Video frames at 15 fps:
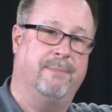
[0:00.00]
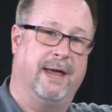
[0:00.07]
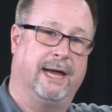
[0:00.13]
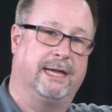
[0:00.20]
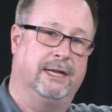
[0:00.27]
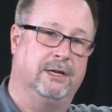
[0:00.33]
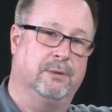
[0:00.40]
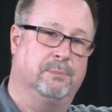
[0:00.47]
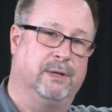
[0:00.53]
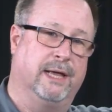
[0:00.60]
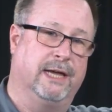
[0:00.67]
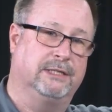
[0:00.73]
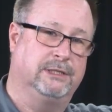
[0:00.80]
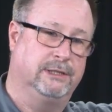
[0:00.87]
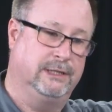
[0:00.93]
back into
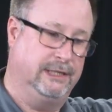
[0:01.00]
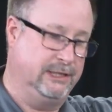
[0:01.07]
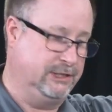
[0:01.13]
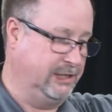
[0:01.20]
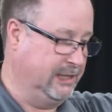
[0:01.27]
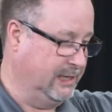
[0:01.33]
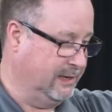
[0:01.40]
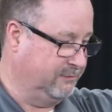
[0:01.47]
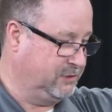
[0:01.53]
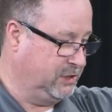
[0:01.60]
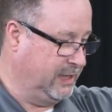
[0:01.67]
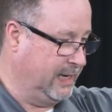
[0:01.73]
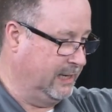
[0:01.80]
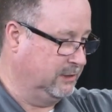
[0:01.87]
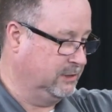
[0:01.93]
place. Easy enough
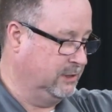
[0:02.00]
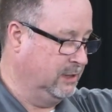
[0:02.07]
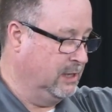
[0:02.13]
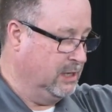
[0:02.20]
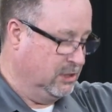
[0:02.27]
change.